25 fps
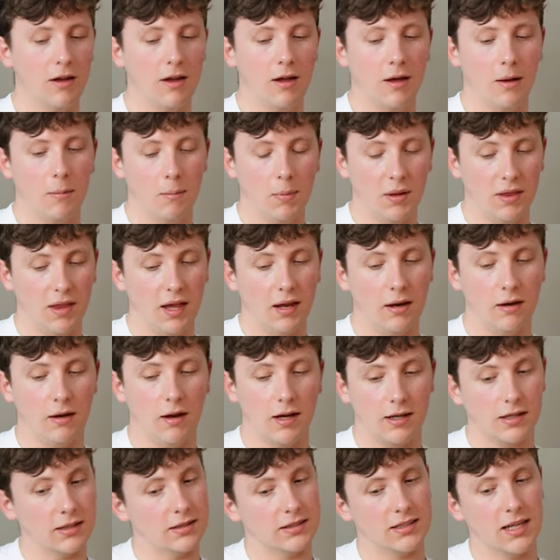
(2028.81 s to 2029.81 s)
Yeah. But then,
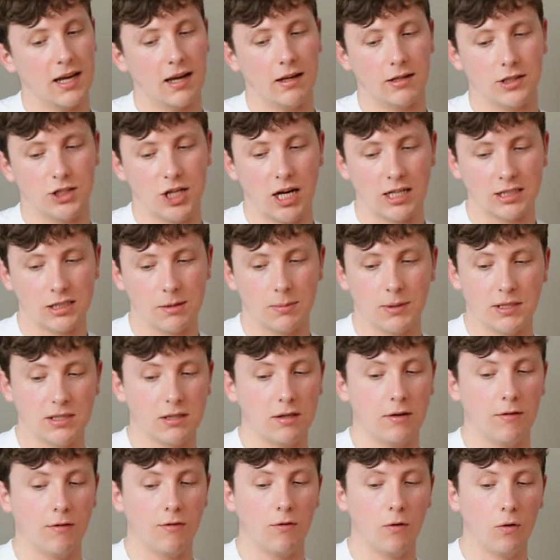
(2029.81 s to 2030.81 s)
like I was saying,
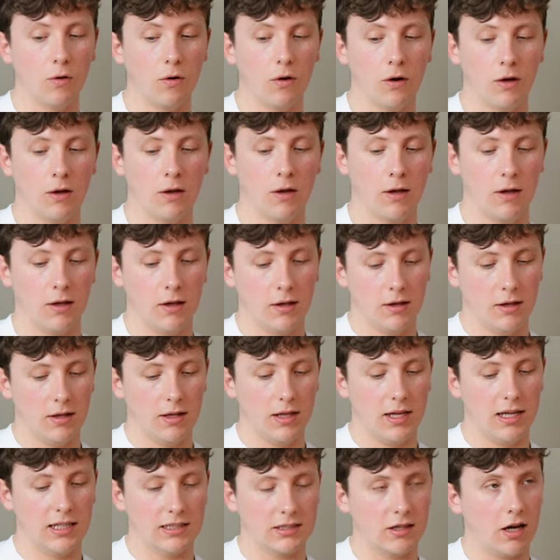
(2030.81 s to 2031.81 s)
ChatGPT 4
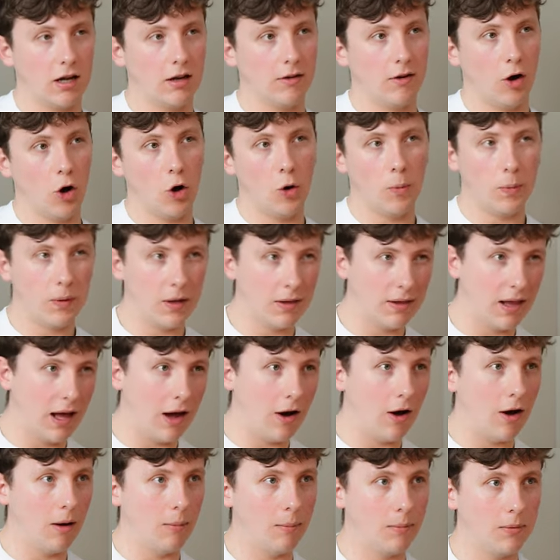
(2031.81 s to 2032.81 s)
is kind of opening that
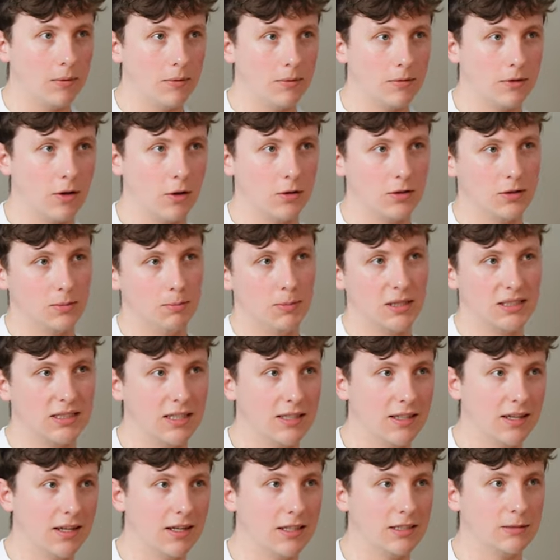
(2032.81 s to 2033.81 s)
up, those
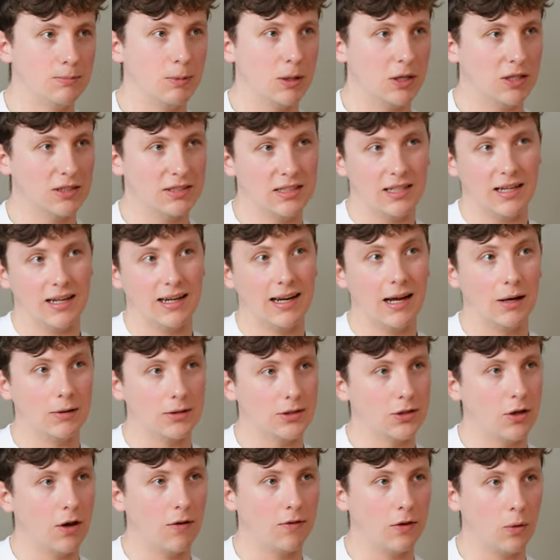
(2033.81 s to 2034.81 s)
missing years, because it can now
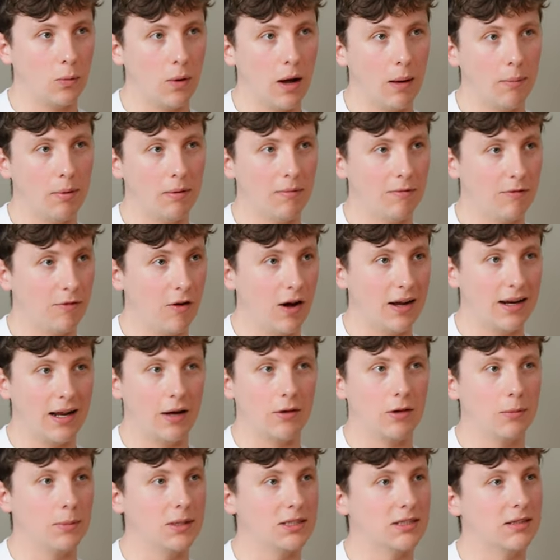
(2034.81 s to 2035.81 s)
surf the web and find
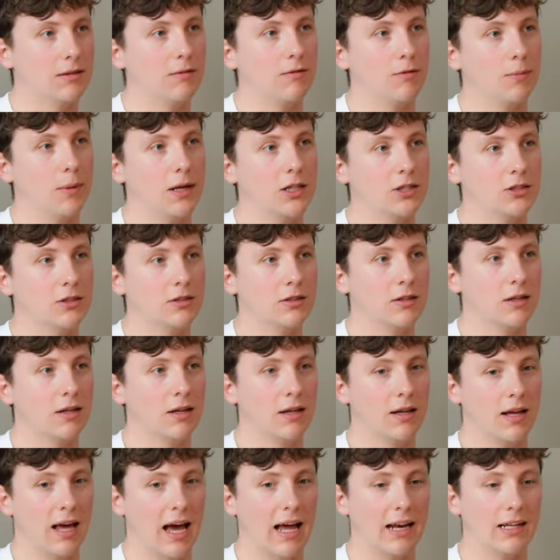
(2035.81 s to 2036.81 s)
out the missing information.
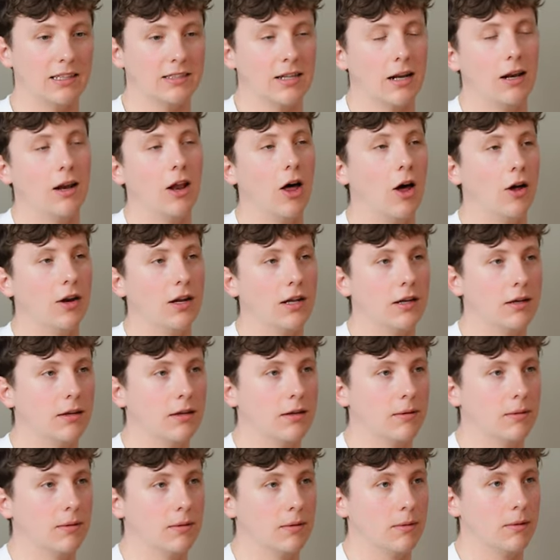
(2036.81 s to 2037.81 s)
And it's a
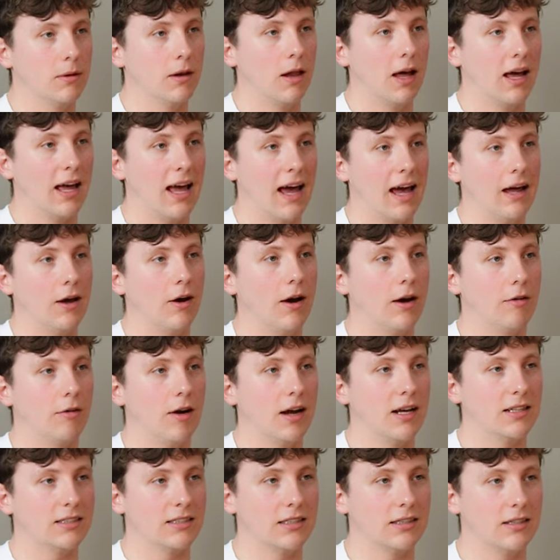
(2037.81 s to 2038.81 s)
learning like AI,
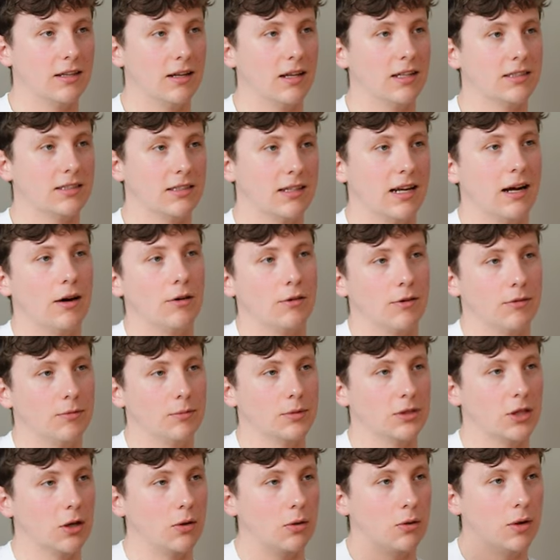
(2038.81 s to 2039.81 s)
right? It's an
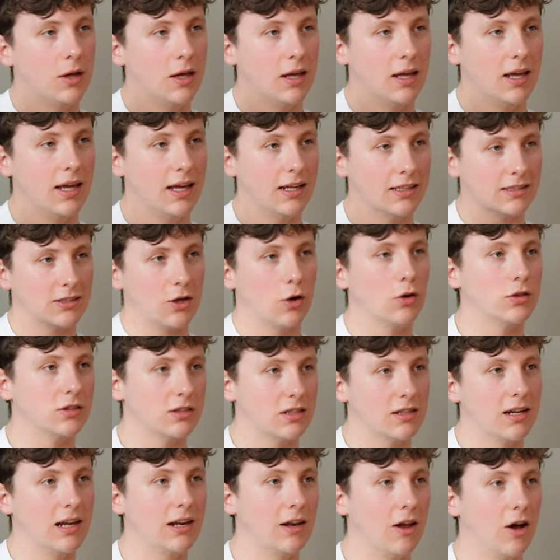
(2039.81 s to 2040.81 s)
algorithm, so it's
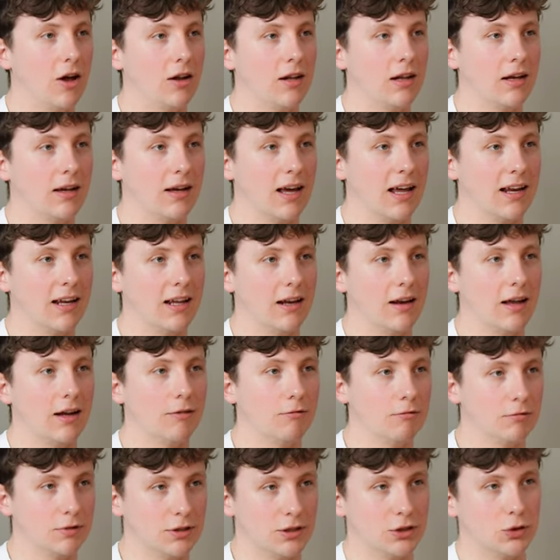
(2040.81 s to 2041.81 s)
constantly learning, and it like
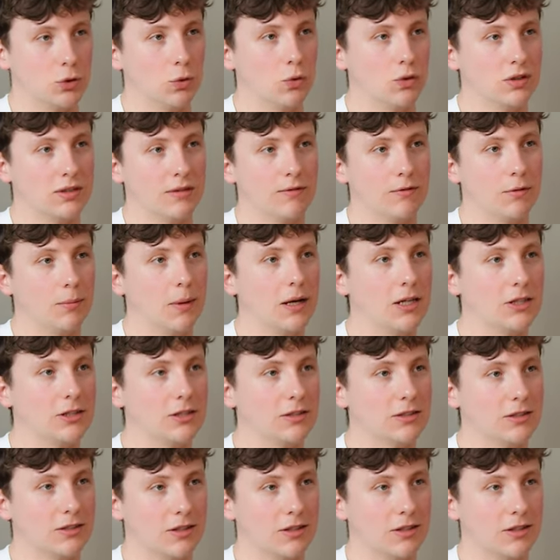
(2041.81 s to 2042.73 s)
restores information.